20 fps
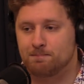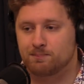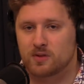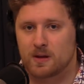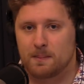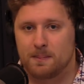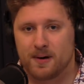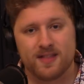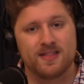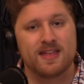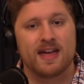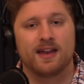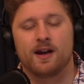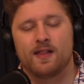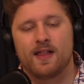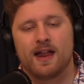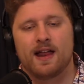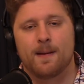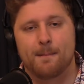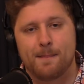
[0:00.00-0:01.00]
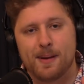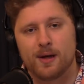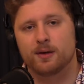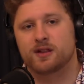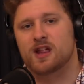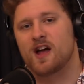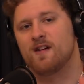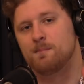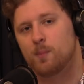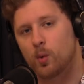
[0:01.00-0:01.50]
But at the end of the day, the Bills
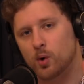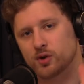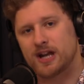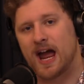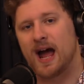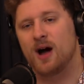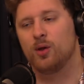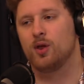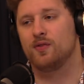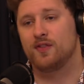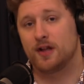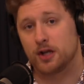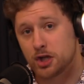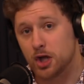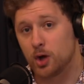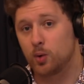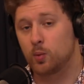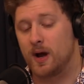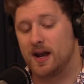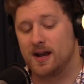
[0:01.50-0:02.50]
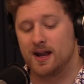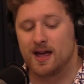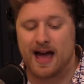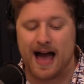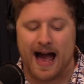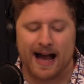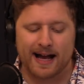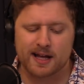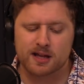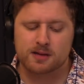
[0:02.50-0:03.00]
have more talent. They should win.
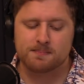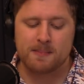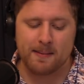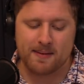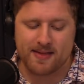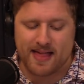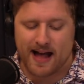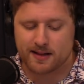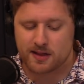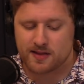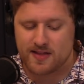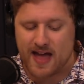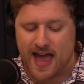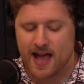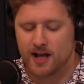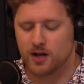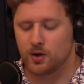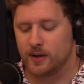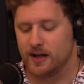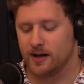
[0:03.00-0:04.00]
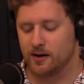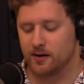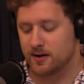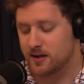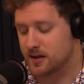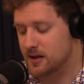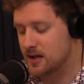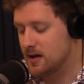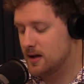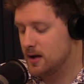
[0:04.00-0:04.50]
I guess maybe that's the angle here,
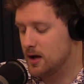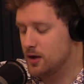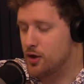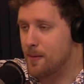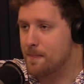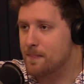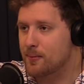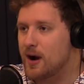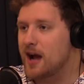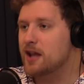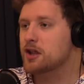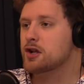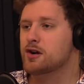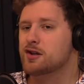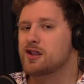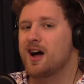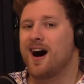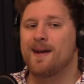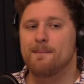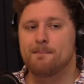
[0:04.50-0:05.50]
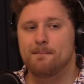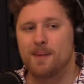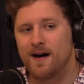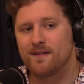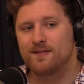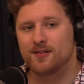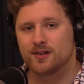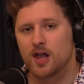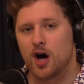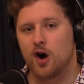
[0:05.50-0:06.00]
is the pressure's on
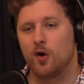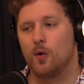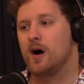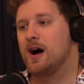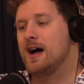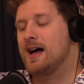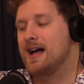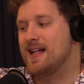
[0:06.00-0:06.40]
Buffalo.